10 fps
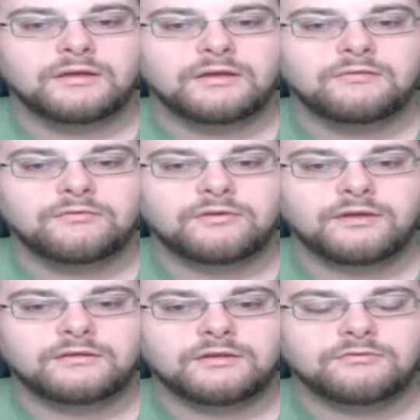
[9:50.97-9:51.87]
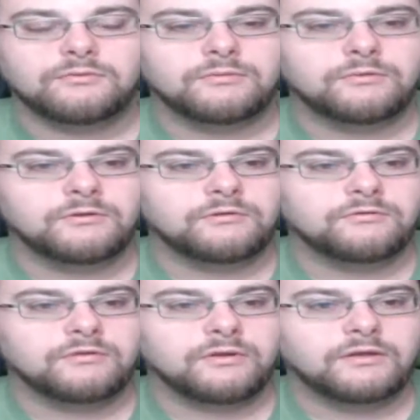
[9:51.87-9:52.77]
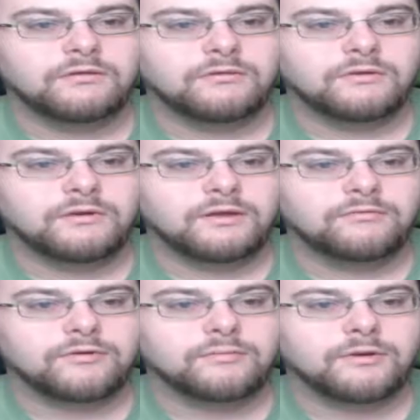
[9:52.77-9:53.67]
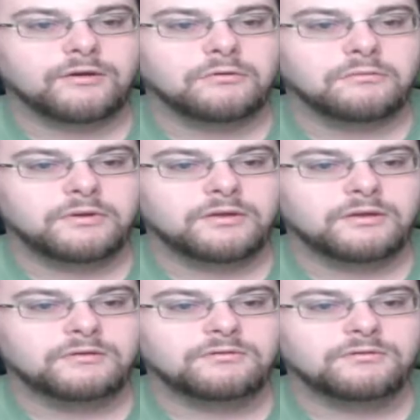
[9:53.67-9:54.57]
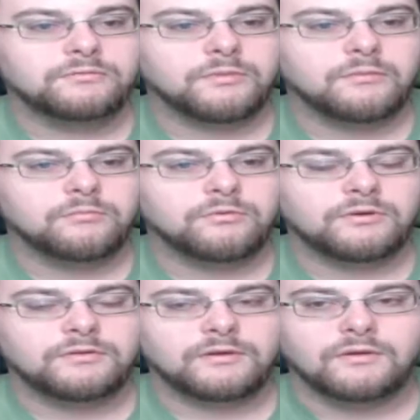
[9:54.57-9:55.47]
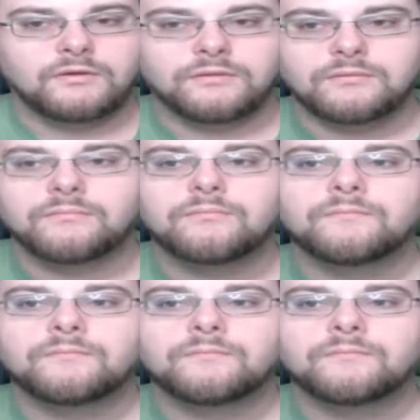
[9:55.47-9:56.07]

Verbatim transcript: even techniques with the potential to kill can have their power weakened just by breathing on them.